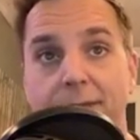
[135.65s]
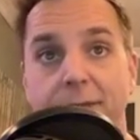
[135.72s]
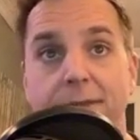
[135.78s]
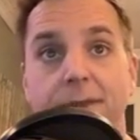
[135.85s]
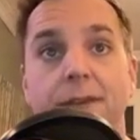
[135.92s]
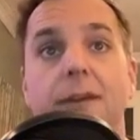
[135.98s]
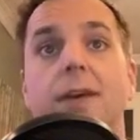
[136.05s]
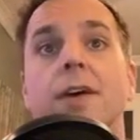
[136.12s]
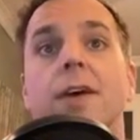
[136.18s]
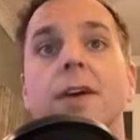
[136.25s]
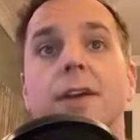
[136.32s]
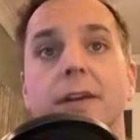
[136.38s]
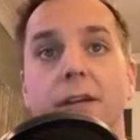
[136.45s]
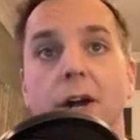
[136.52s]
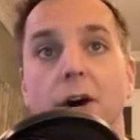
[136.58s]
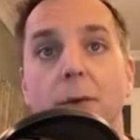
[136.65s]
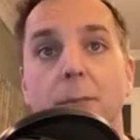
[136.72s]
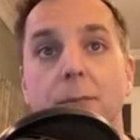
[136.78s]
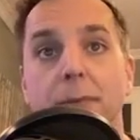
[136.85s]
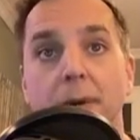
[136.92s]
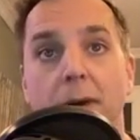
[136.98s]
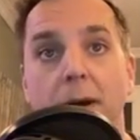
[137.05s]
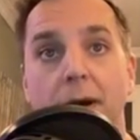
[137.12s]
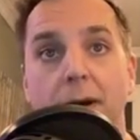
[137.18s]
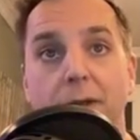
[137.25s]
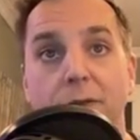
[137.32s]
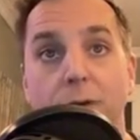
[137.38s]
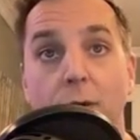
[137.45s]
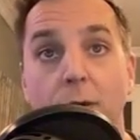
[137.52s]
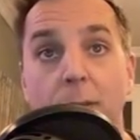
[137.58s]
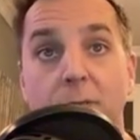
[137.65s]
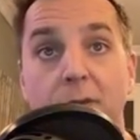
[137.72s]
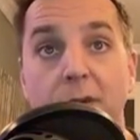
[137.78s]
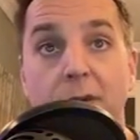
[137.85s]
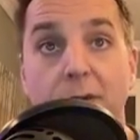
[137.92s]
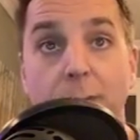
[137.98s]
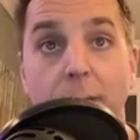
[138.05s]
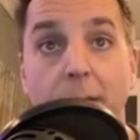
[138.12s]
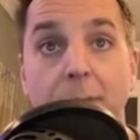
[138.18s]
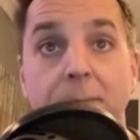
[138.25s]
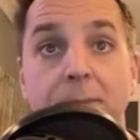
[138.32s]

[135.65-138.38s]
and, score up front as well.